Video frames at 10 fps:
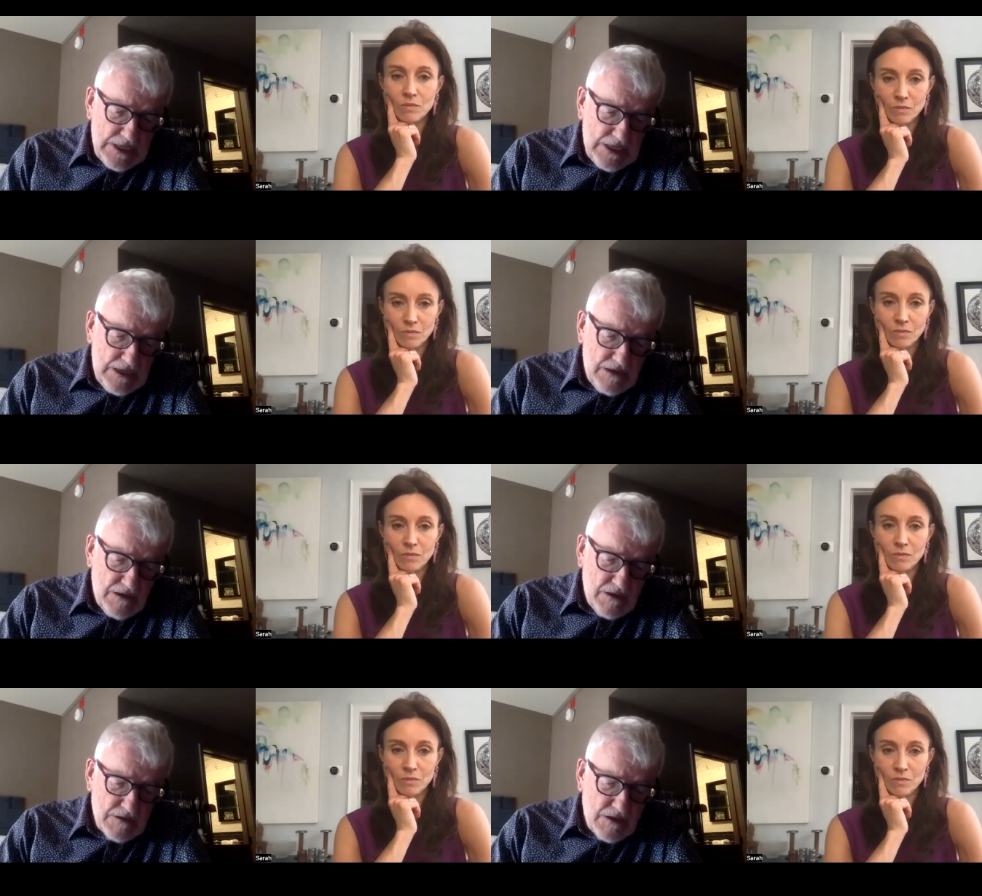Speaker 1: uh,
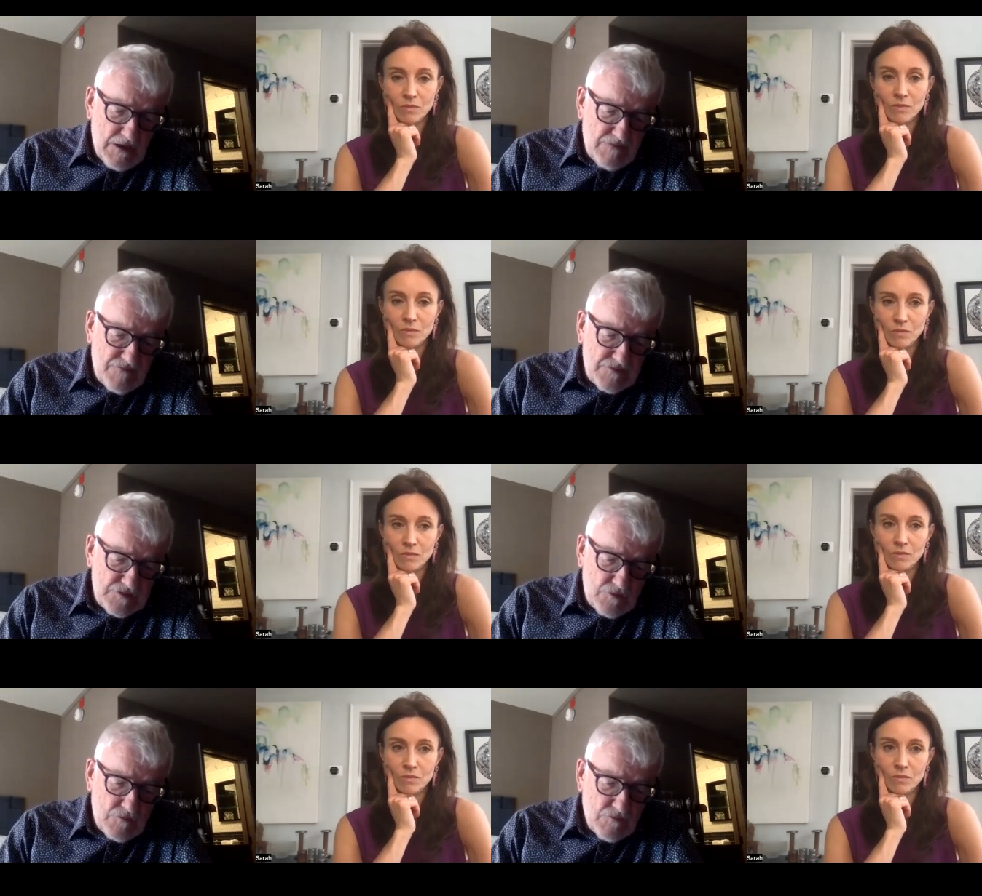I, I
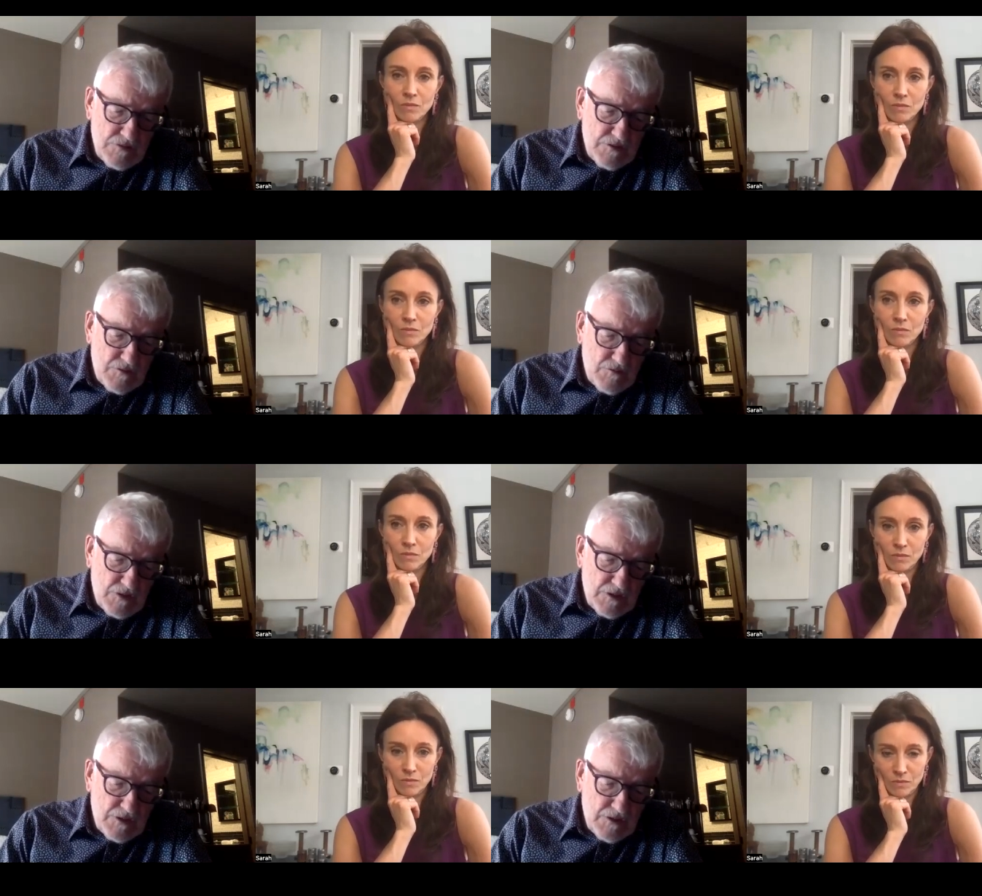so you know
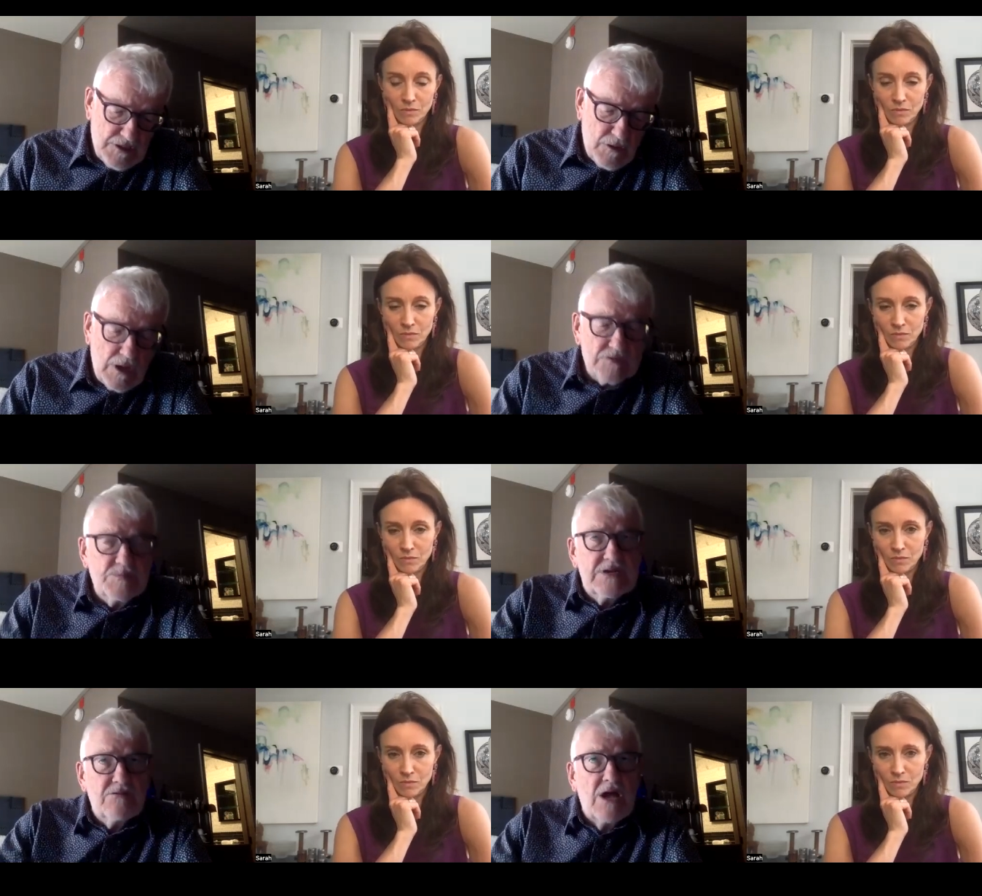I, I know how to
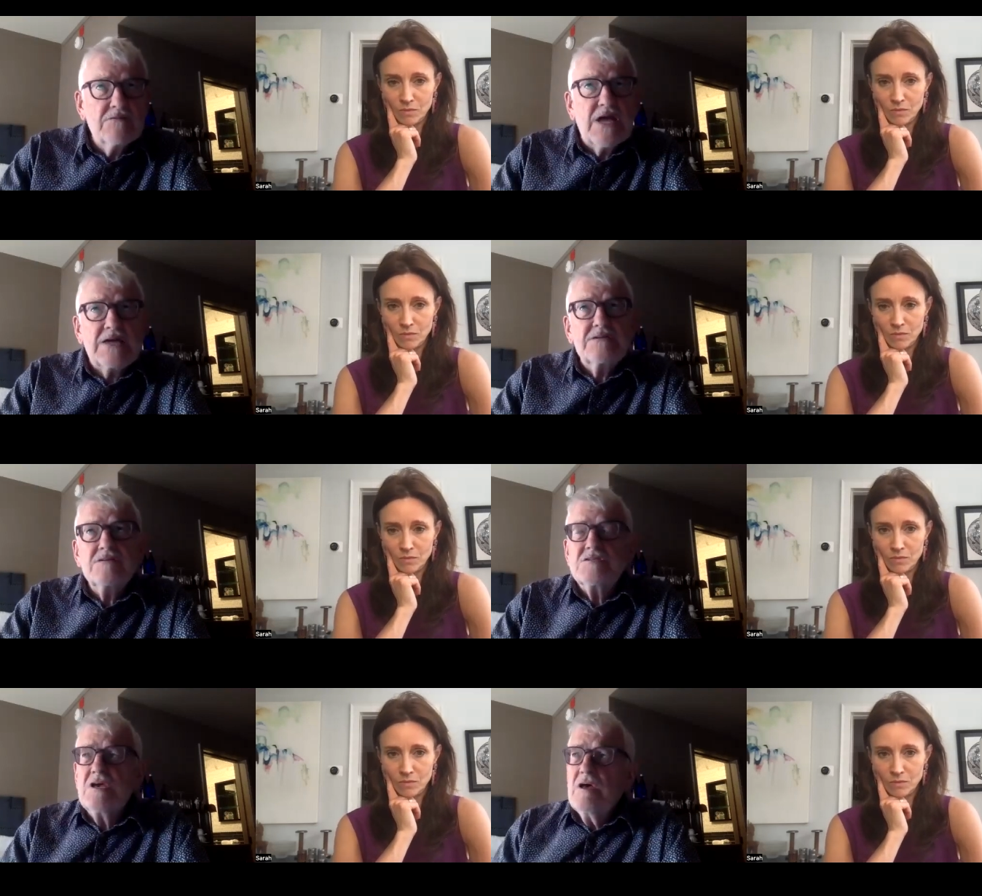be around
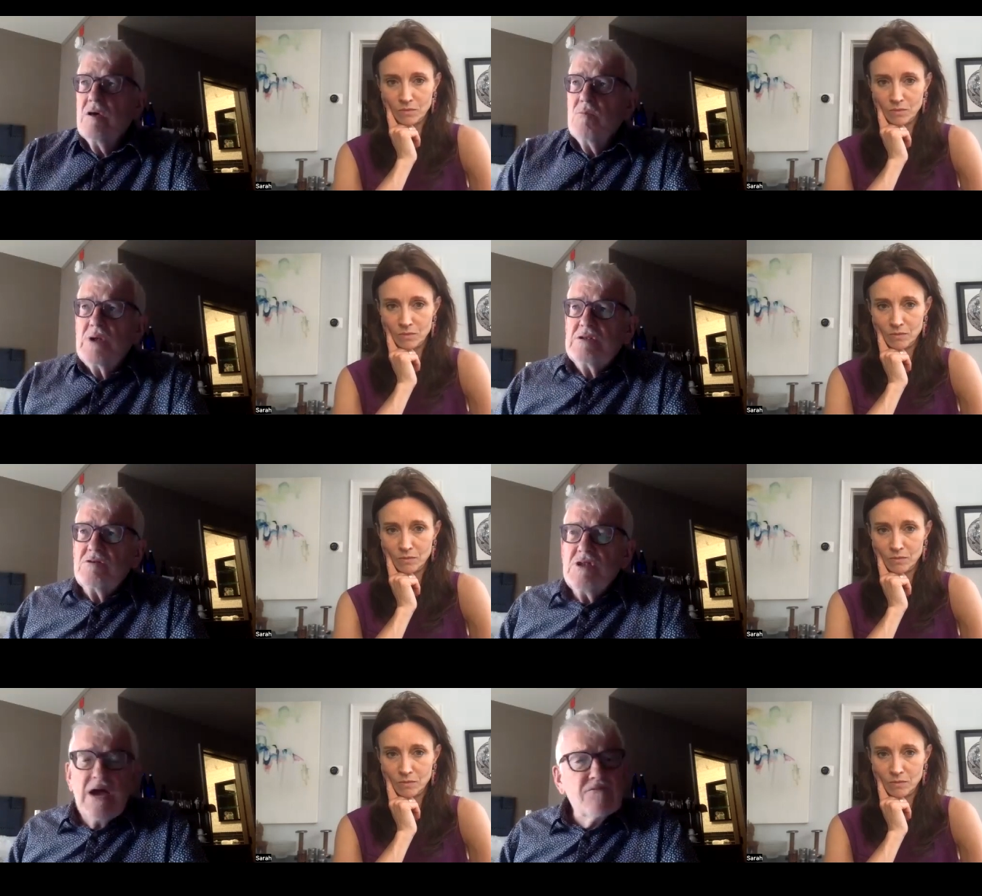actors, but
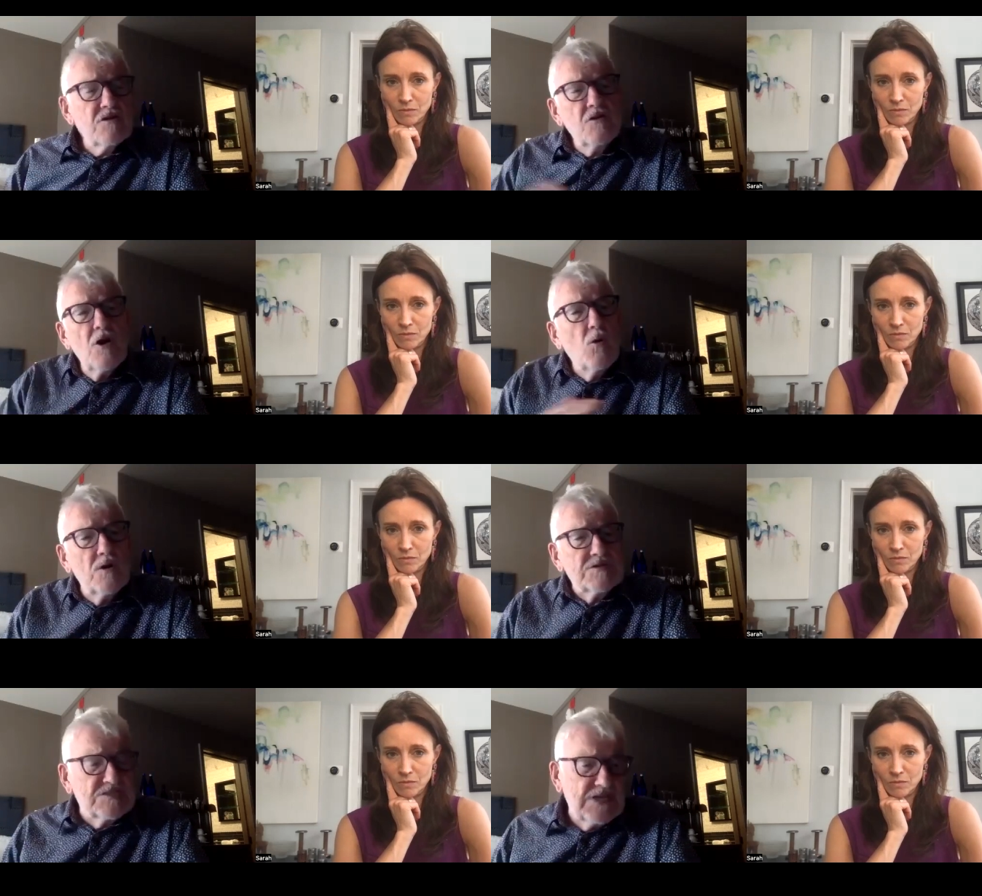you never know
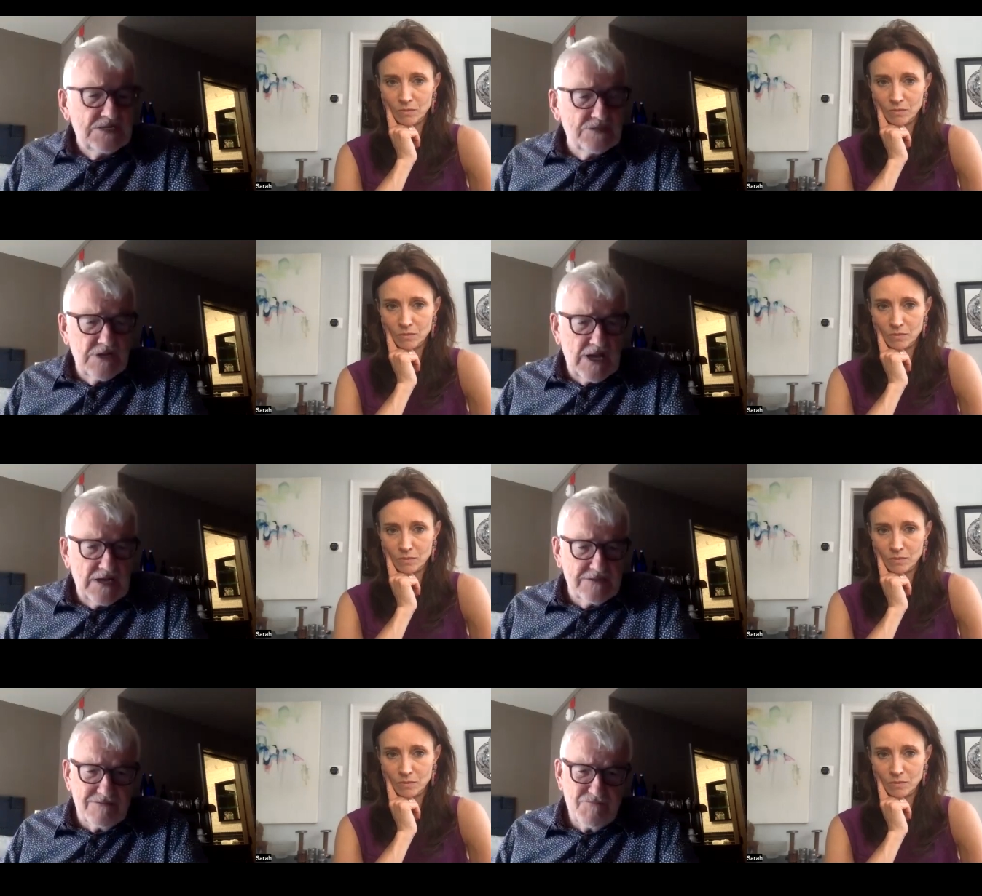what to say to an
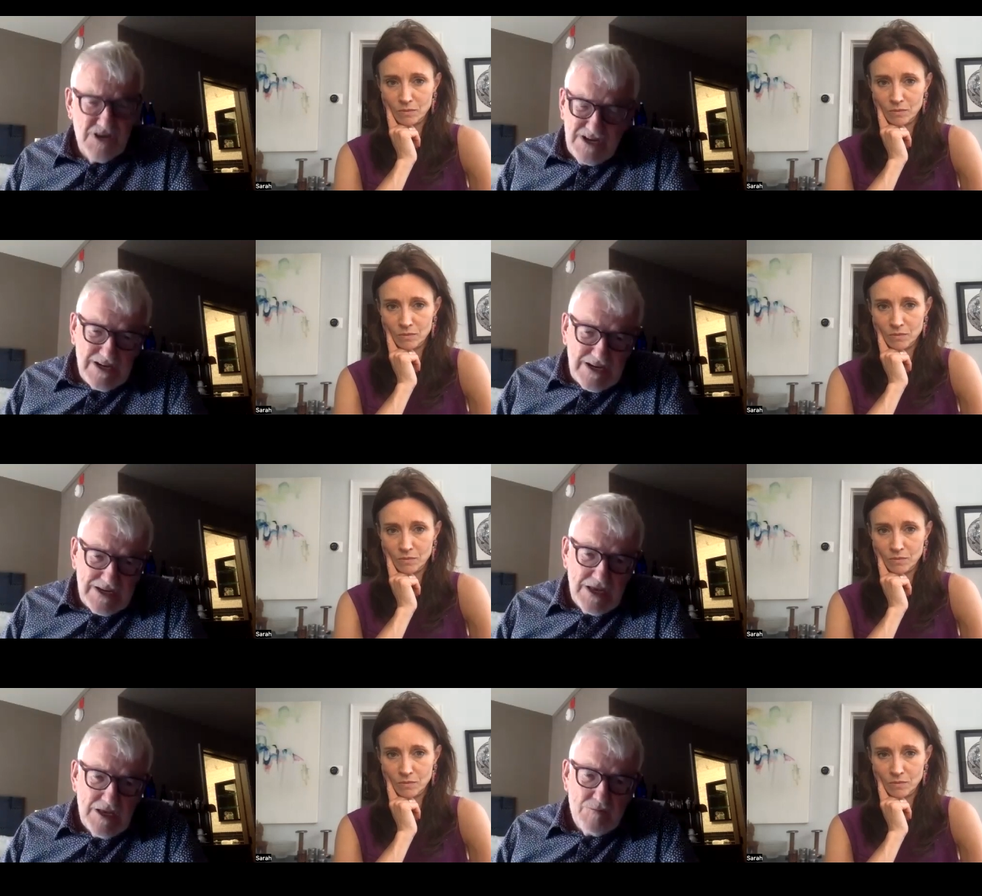actor
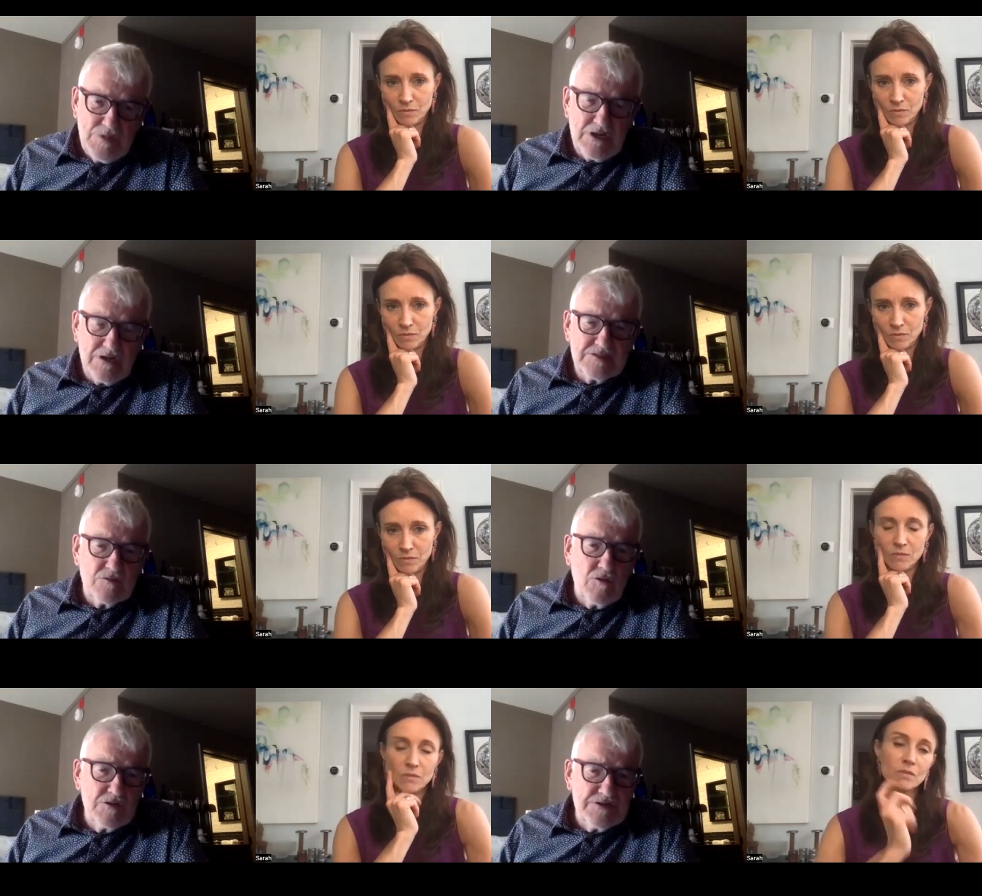really because
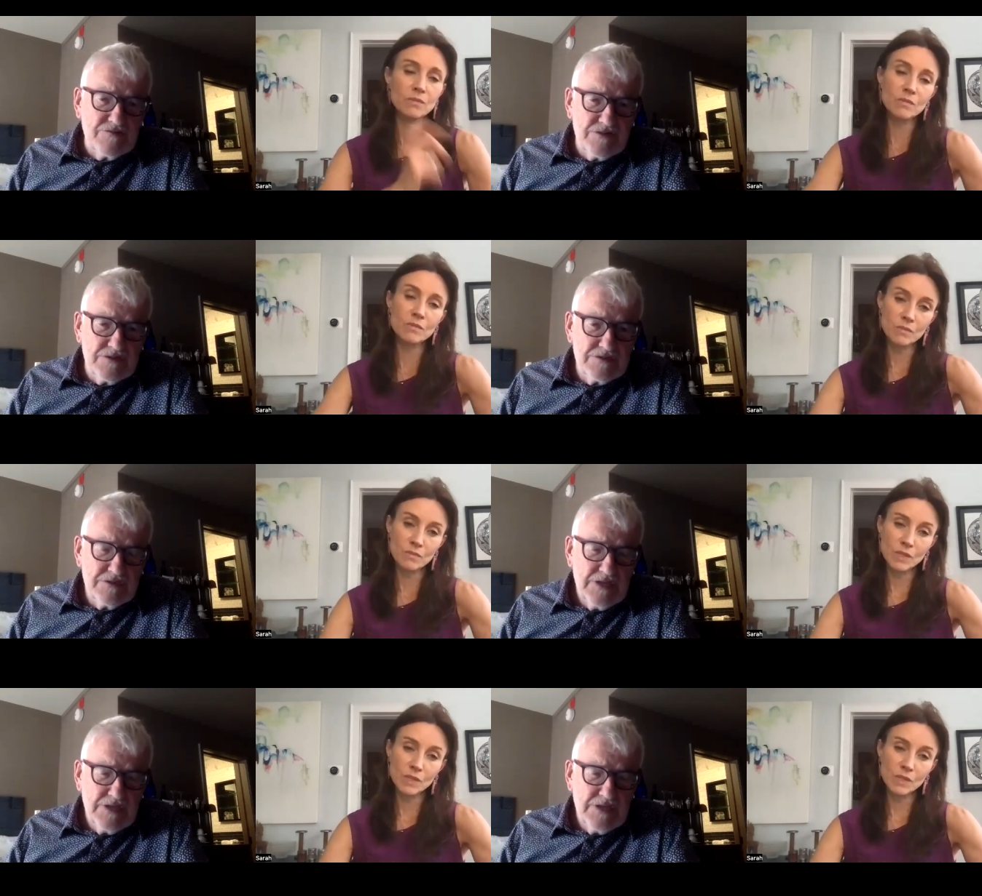they're all different.